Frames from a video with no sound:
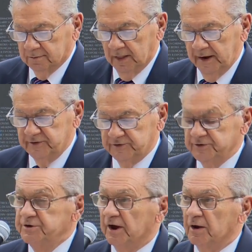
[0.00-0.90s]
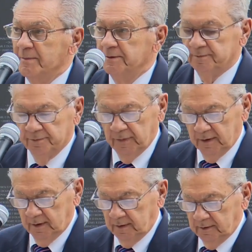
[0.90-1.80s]
ladies and gentlemen,
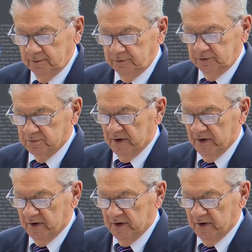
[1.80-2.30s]
to